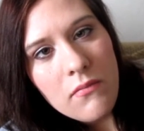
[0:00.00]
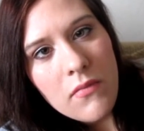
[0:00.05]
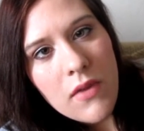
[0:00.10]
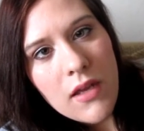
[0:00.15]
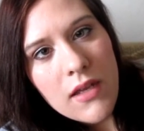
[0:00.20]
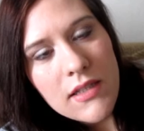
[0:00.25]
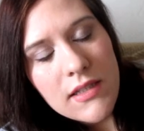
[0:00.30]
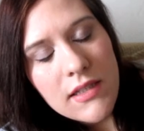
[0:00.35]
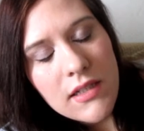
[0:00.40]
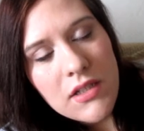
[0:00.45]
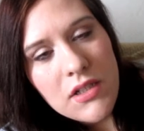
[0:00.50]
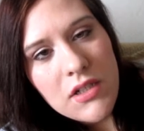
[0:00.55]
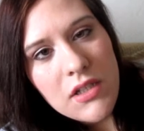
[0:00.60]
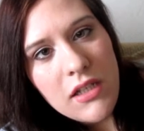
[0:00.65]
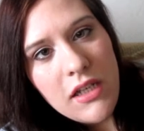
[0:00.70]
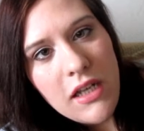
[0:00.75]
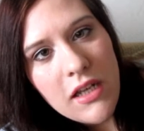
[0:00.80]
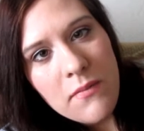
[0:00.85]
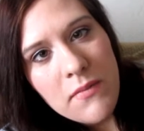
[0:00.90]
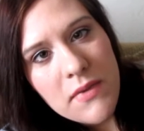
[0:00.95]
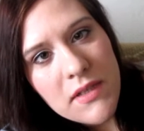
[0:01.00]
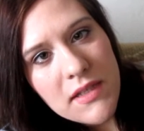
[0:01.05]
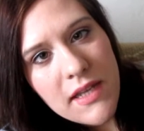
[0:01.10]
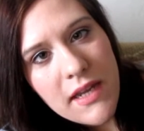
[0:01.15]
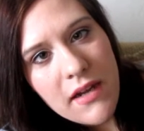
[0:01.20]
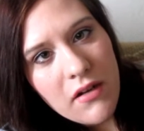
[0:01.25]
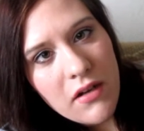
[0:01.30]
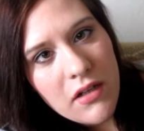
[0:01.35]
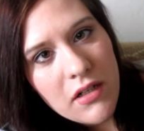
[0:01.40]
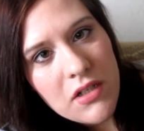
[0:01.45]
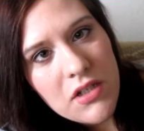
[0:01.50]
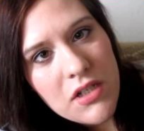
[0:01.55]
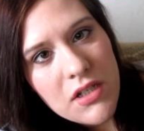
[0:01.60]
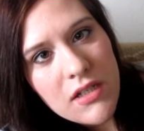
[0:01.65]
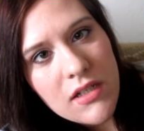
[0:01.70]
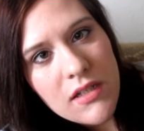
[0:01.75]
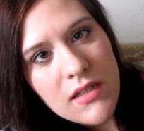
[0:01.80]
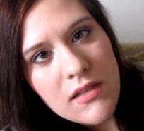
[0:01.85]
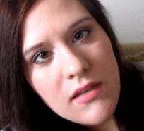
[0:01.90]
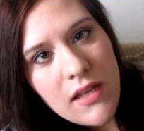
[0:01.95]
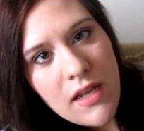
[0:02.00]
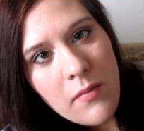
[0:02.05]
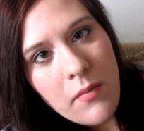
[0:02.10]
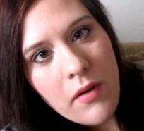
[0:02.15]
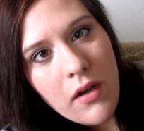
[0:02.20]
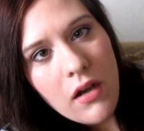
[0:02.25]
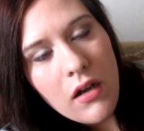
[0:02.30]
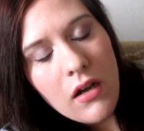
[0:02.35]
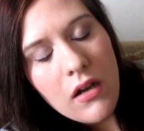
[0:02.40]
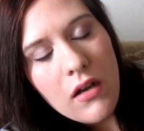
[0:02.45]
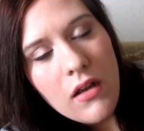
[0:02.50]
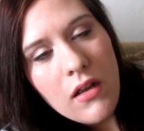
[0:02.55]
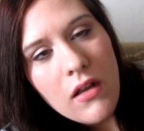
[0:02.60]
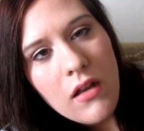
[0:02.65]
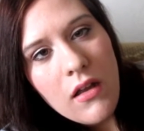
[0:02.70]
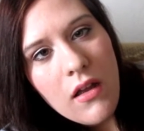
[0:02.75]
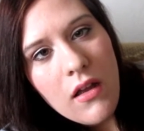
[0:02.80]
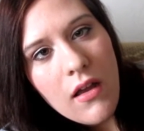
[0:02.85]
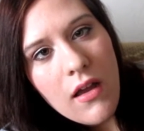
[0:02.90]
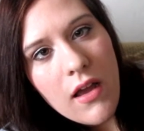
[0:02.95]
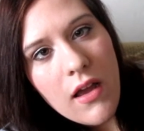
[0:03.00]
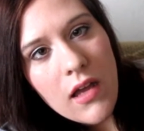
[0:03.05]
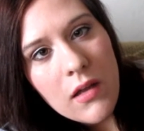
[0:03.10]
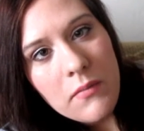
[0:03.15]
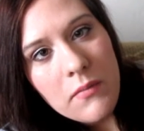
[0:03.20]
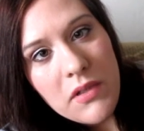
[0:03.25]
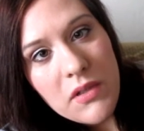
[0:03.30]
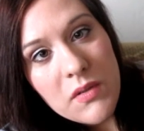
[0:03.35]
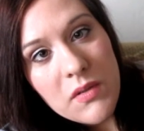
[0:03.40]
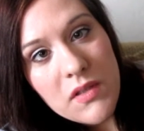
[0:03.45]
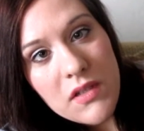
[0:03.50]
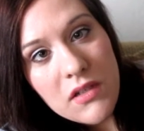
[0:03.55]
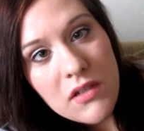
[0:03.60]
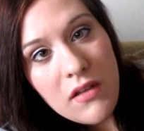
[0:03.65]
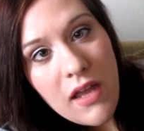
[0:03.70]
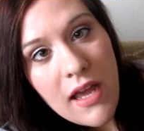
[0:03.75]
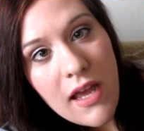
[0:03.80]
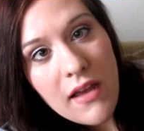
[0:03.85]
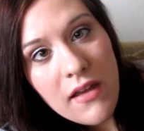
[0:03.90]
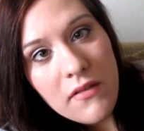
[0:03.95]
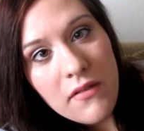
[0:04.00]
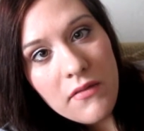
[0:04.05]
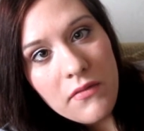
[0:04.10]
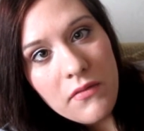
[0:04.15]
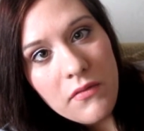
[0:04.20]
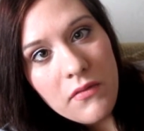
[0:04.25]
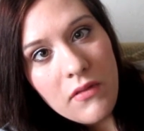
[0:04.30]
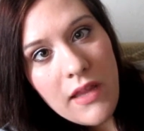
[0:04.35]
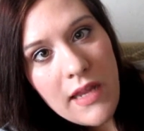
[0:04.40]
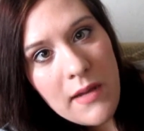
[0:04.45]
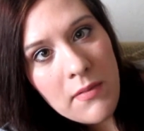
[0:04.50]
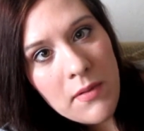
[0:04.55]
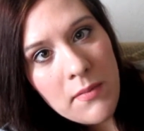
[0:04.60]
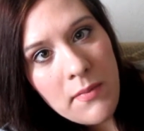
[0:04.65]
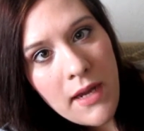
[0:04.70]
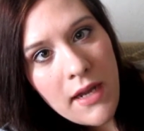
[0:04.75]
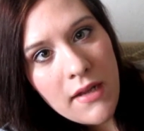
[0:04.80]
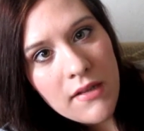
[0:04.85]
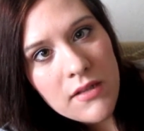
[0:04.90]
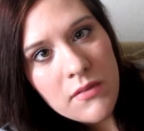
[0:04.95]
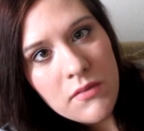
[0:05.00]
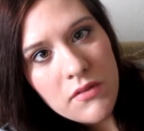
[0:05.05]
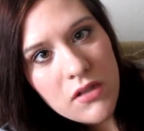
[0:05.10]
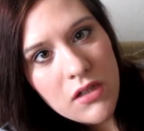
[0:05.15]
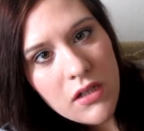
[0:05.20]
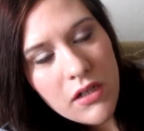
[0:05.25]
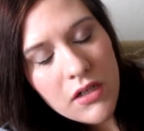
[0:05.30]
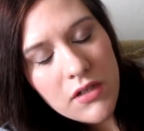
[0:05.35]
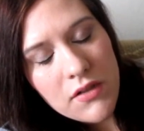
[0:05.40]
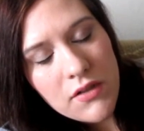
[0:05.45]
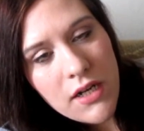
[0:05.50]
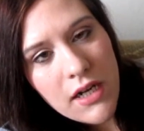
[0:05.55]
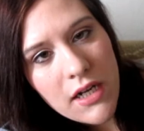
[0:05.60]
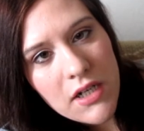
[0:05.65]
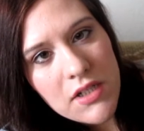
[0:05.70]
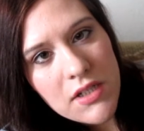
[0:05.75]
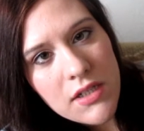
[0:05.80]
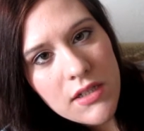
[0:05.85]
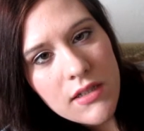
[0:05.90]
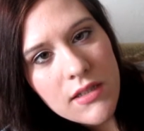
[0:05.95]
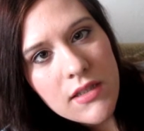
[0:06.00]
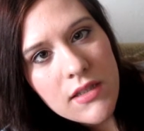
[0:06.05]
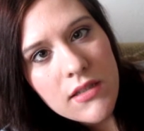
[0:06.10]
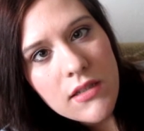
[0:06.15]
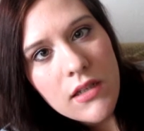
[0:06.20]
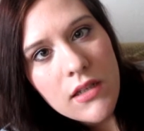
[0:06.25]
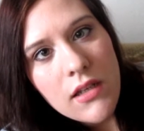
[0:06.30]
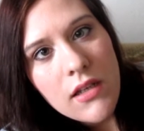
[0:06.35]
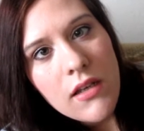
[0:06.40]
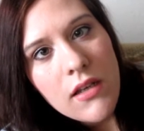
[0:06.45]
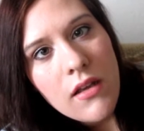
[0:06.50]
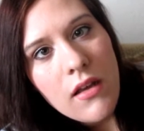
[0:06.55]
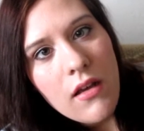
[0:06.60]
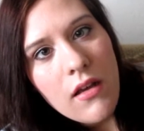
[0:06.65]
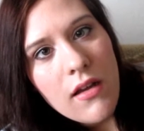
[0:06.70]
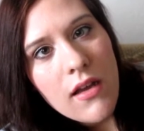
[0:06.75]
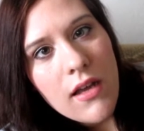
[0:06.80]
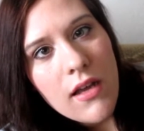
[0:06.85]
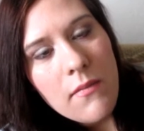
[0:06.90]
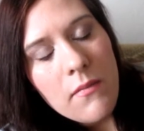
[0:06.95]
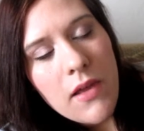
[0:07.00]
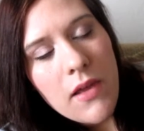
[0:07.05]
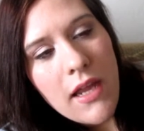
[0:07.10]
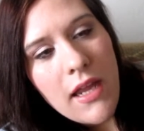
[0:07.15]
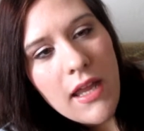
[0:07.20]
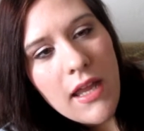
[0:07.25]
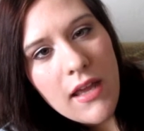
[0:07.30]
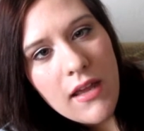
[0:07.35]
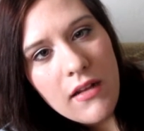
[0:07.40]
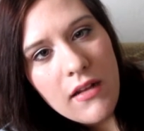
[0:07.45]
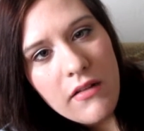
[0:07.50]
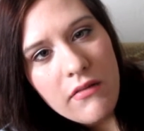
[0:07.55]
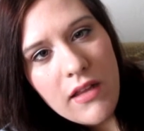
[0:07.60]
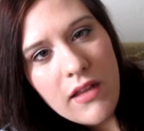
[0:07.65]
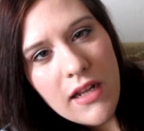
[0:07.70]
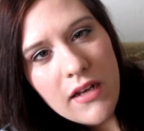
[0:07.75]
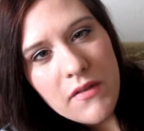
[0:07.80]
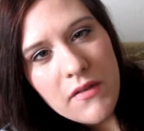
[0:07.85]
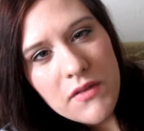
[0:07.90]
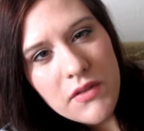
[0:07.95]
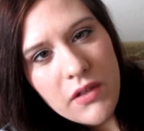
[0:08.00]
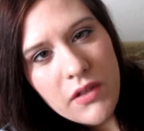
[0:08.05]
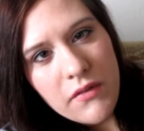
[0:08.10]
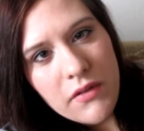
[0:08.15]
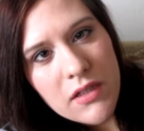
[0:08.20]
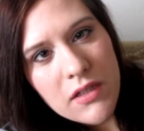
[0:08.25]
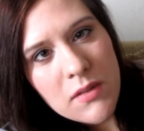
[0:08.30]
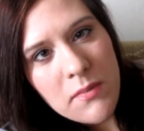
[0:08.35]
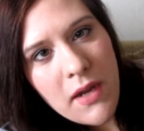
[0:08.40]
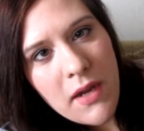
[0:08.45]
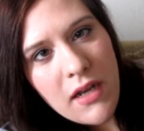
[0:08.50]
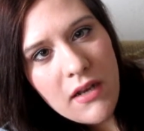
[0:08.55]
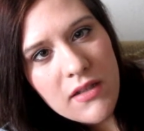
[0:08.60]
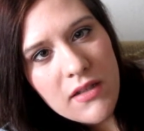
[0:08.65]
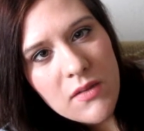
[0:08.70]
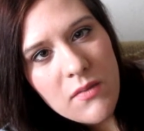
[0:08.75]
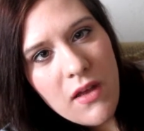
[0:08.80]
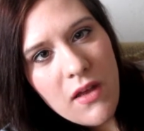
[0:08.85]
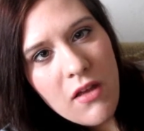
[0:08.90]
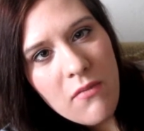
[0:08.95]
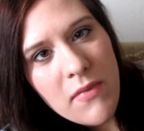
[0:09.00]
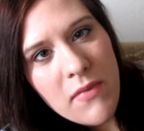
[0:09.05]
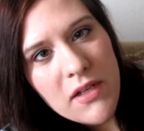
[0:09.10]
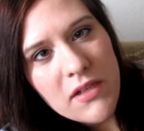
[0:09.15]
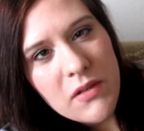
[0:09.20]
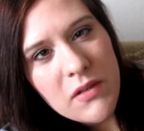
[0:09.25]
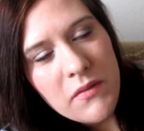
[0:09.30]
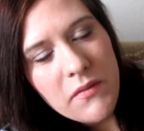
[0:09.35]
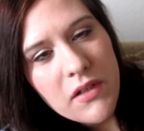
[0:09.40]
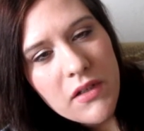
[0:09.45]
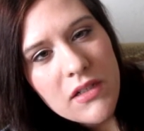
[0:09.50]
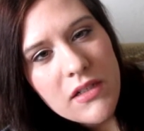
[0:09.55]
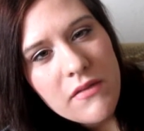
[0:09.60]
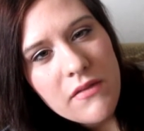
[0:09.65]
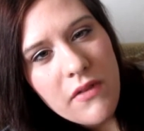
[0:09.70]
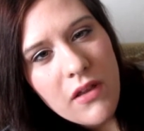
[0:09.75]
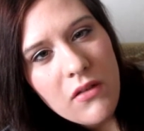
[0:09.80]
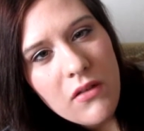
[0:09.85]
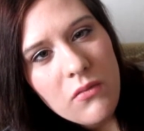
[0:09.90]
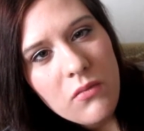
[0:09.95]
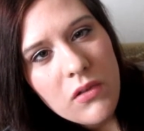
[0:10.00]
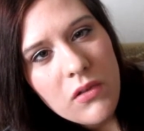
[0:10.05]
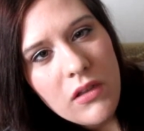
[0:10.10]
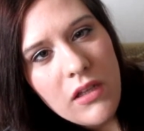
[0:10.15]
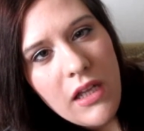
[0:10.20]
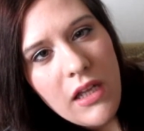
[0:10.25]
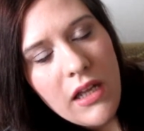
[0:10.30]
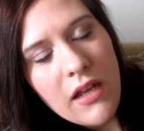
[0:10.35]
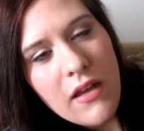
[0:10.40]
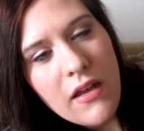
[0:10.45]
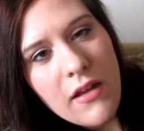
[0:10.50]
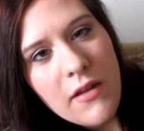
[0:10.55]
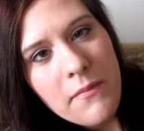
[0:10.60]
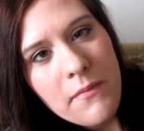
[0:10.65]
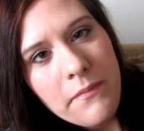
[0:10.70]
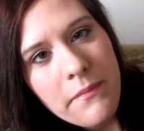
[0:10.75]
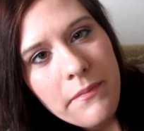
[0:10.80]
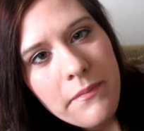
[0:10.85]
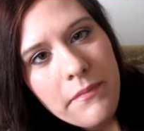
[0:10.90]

essentially a miscarriage is labor. Um, you still have labor pains, which are contractions. Um, I had a lot of cervix pain as well. My cervix felt really, I